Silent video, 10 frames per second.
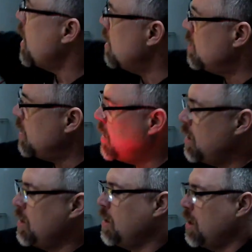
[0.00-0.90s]
and
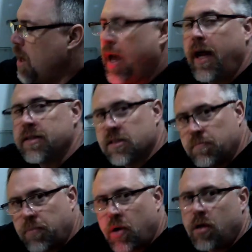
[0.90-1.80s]
then as
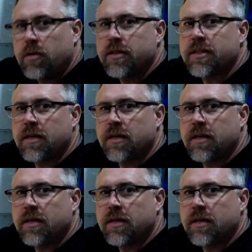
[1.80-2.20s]
the ball